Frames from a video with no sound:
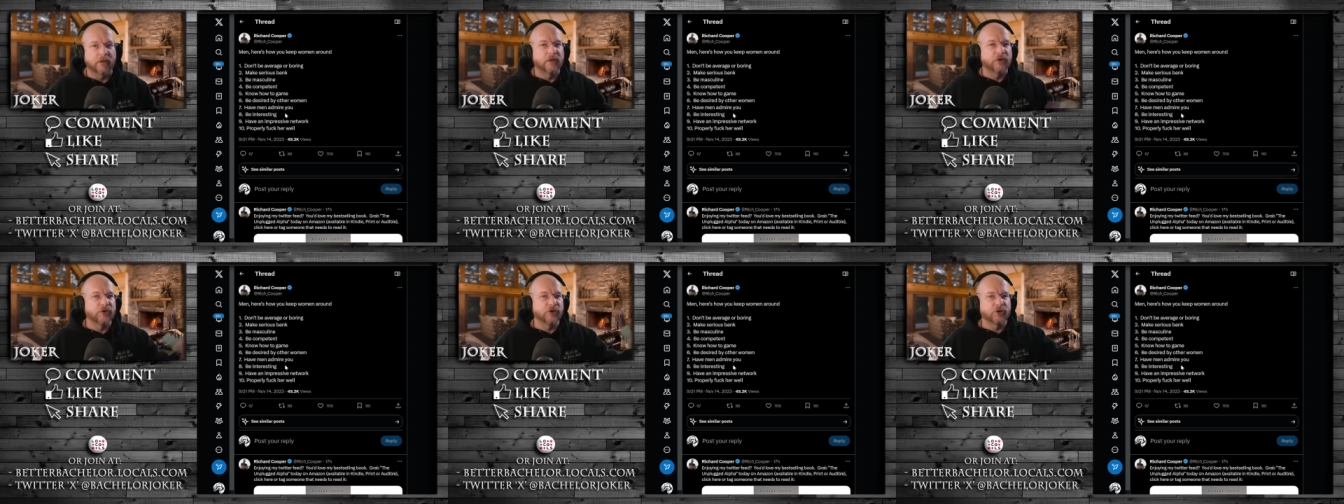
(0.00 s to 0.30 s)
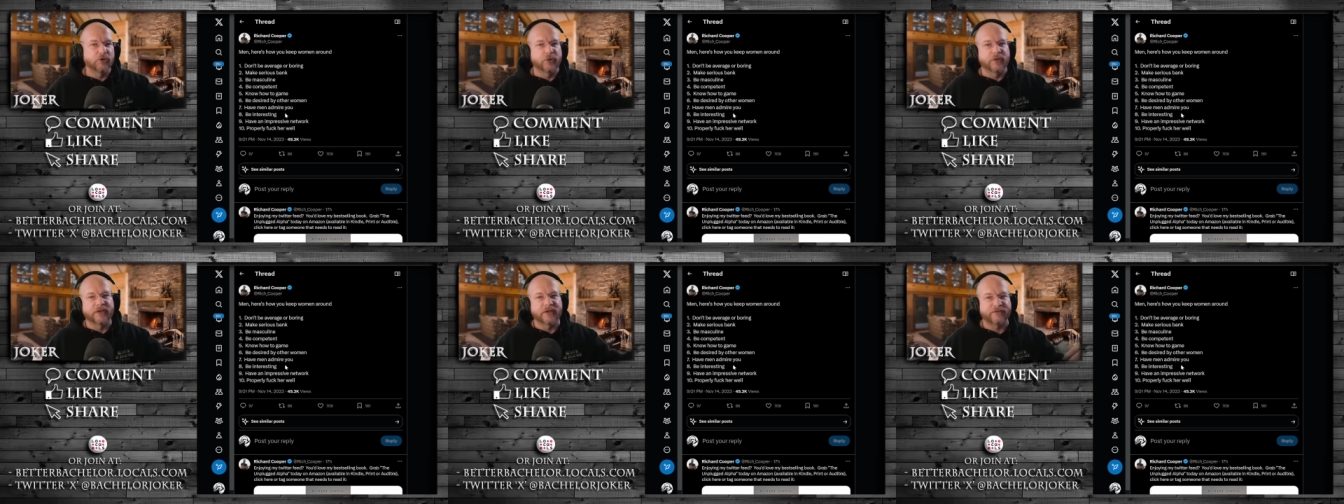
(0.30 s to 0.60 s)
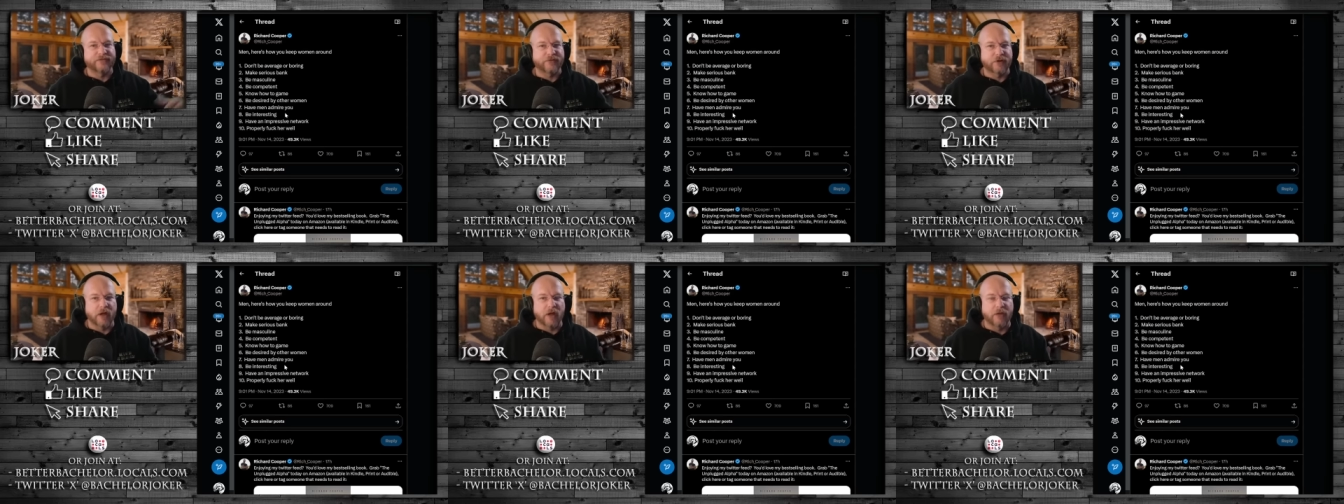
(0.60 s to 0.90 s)
You're doing it
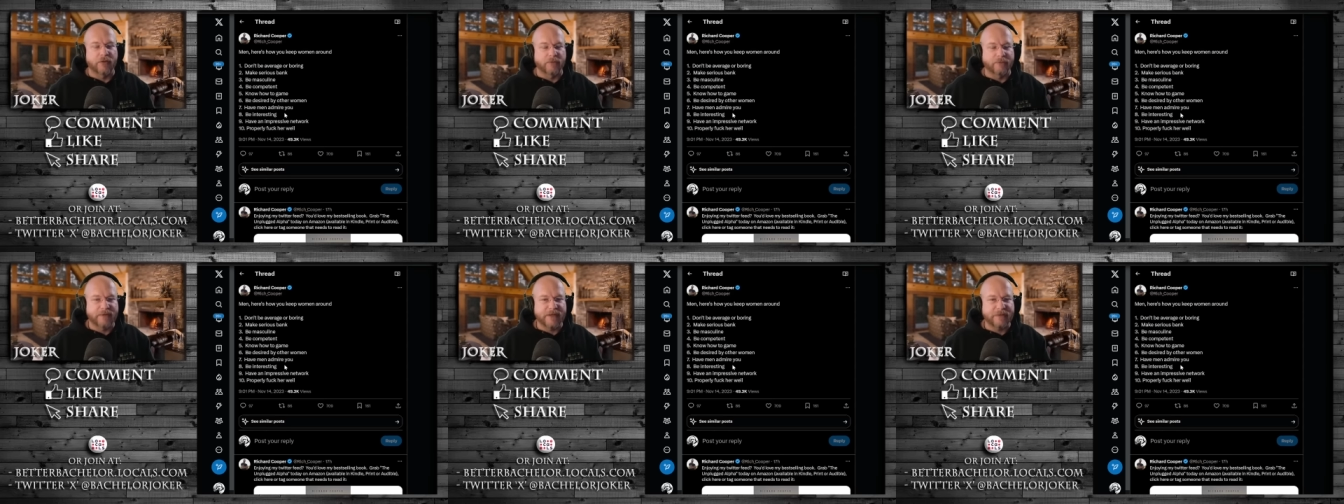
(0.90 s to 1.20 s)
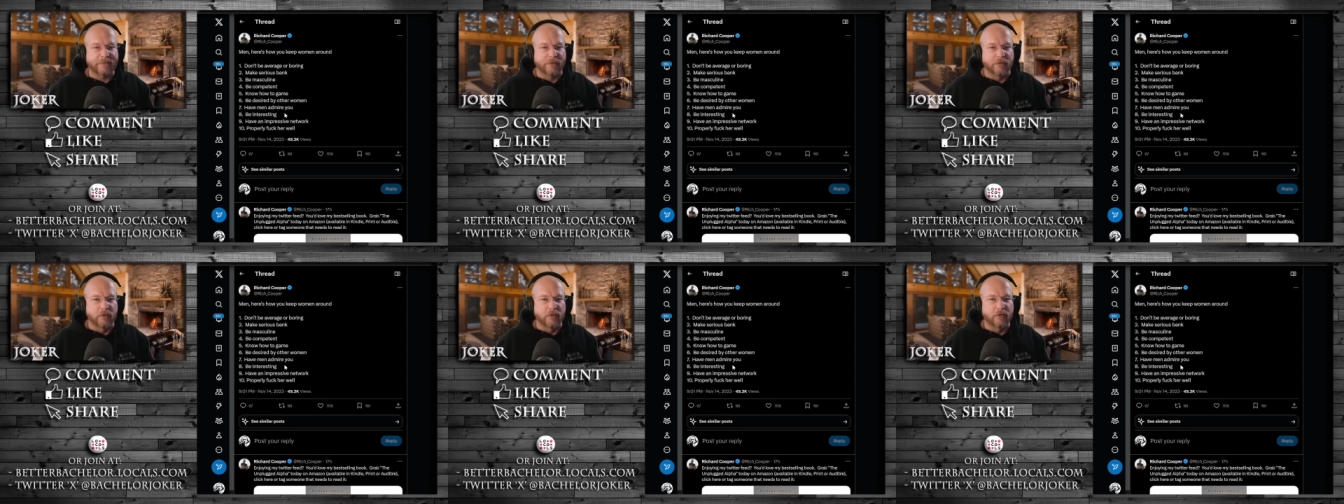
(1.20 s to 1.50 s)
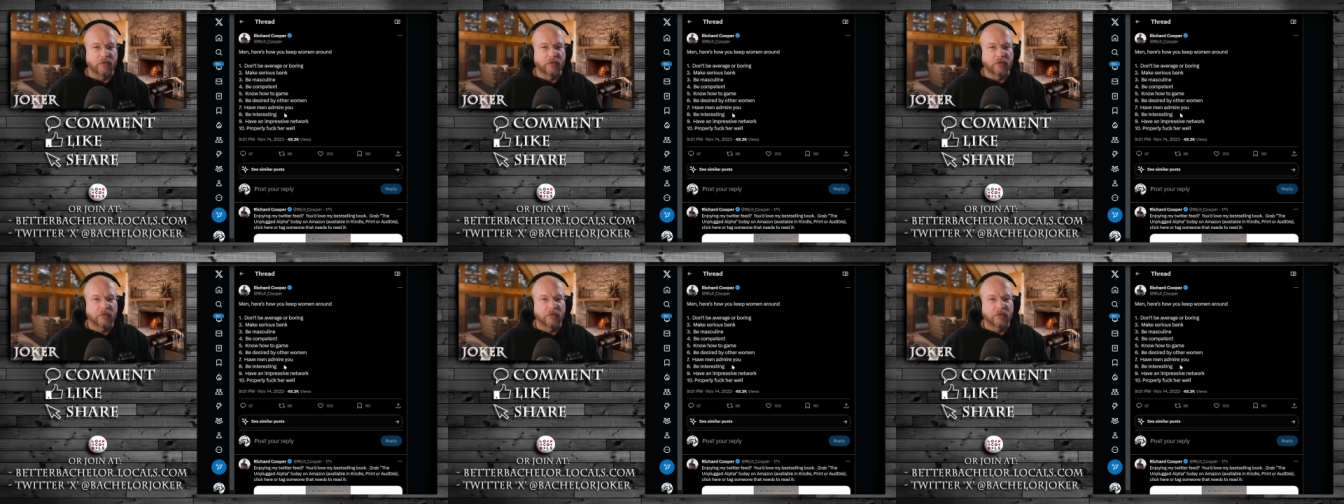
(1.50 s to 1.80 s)
for other people.
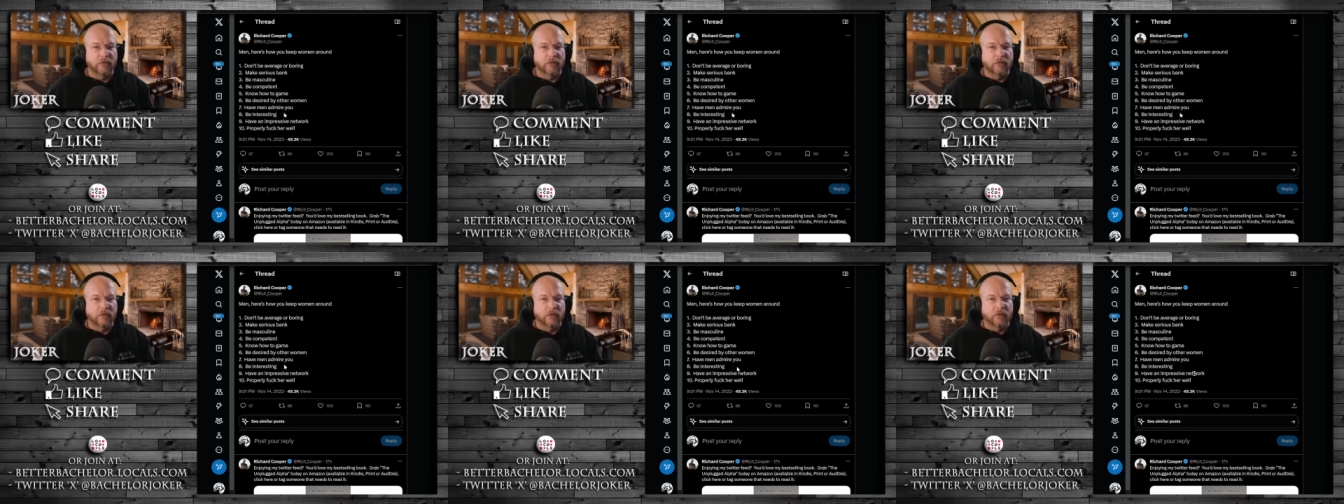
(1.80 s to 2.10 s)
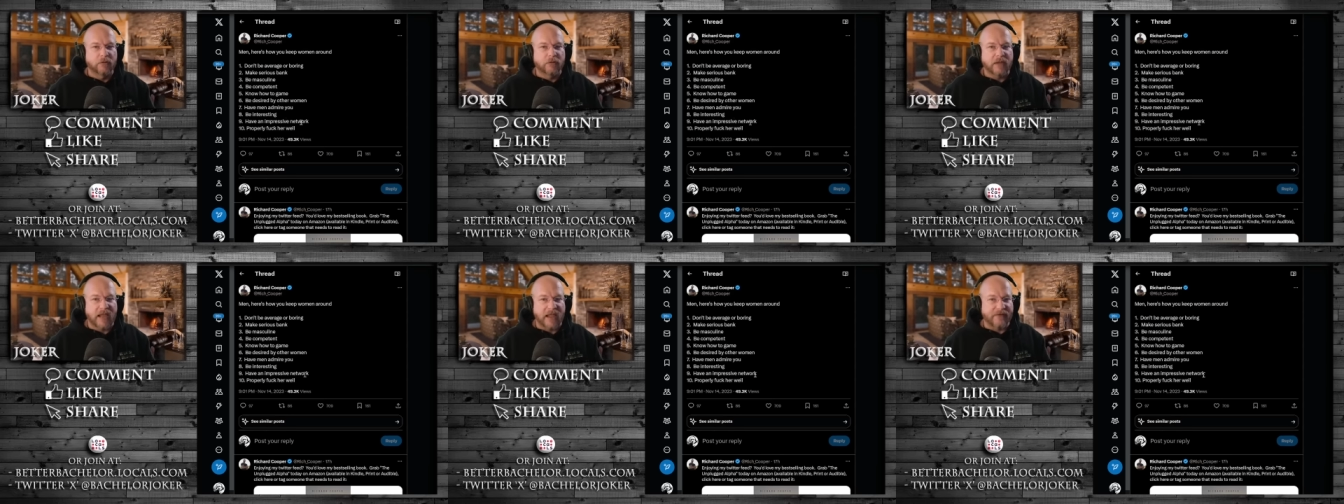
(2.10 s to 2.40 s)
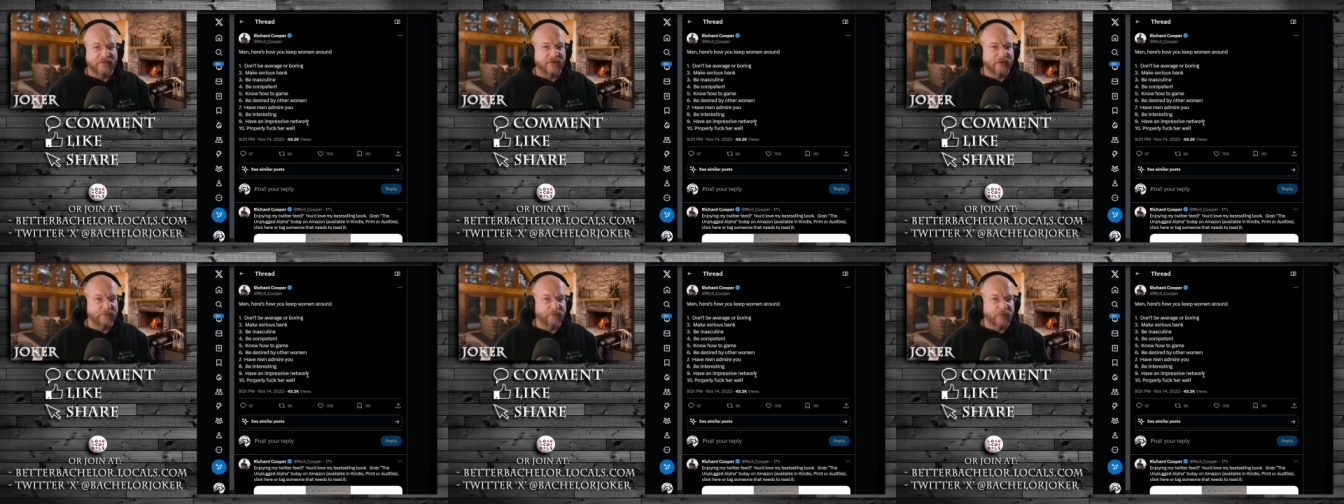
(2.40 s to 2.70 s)

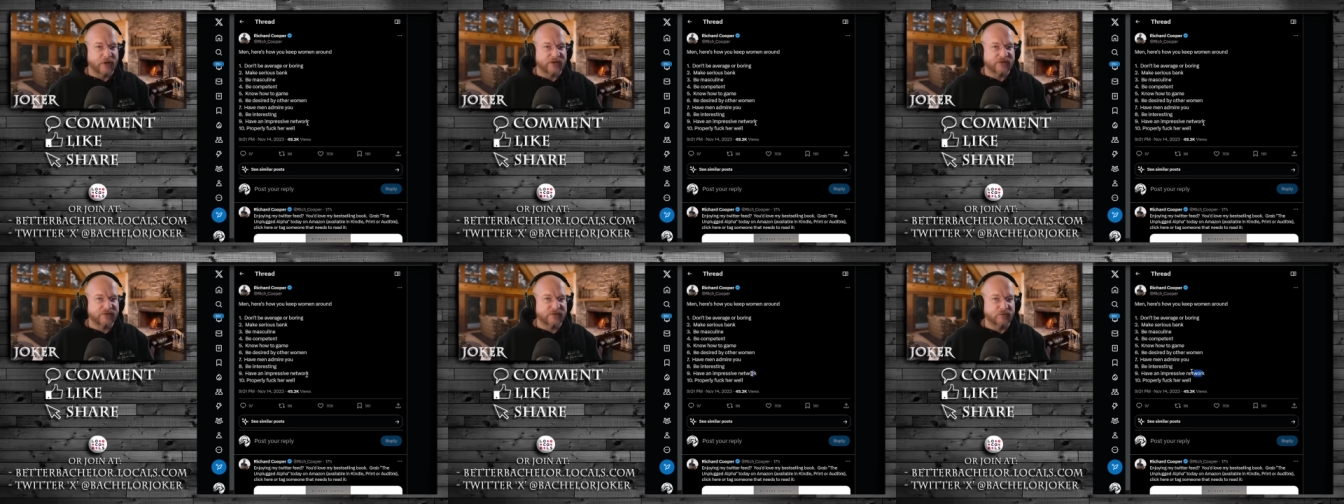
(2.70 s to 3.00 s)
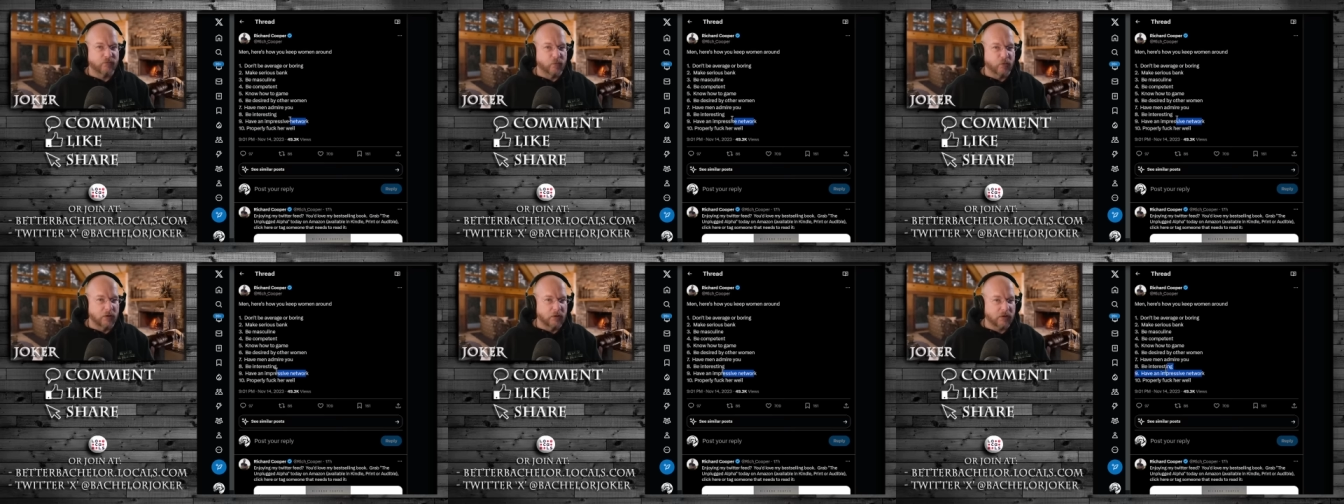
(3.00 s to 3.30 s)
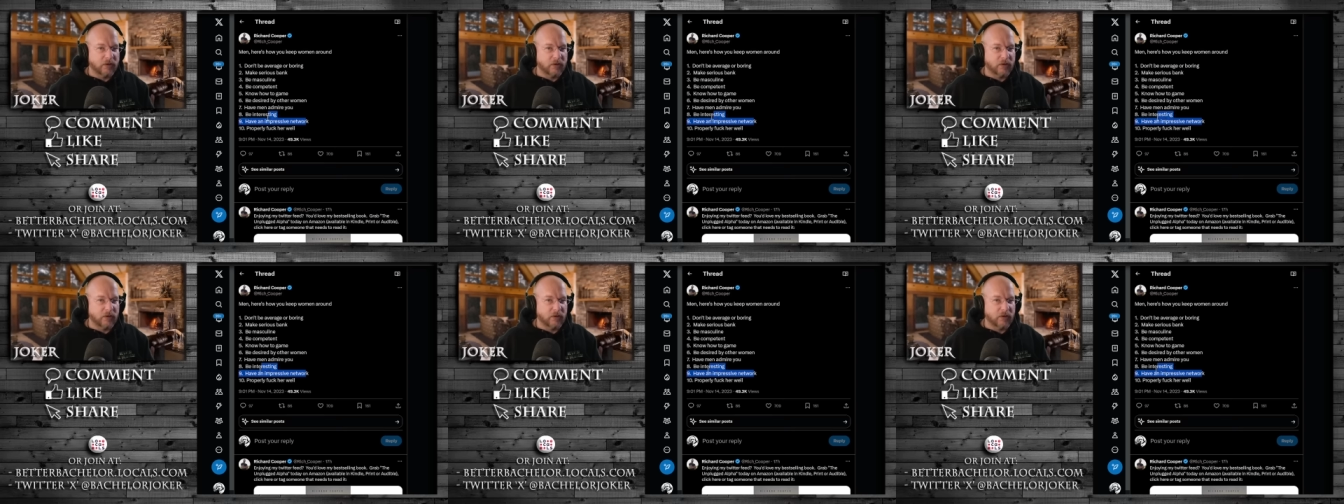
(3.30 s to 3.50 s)
Have an impressive work,